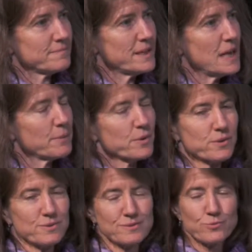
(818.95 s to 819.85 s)
being able
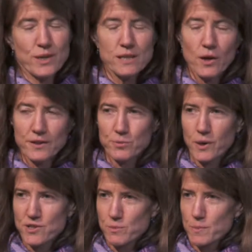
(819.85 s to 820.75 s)
to read all these
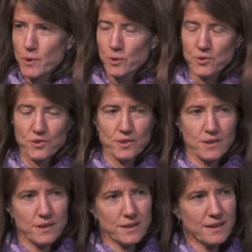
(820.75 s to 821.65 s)
project proposals and
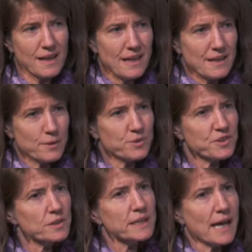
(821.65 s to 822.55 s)
all, that there was
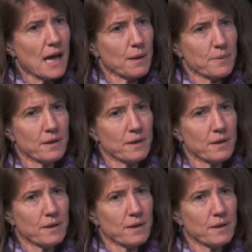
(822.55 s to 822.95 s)
still a gap,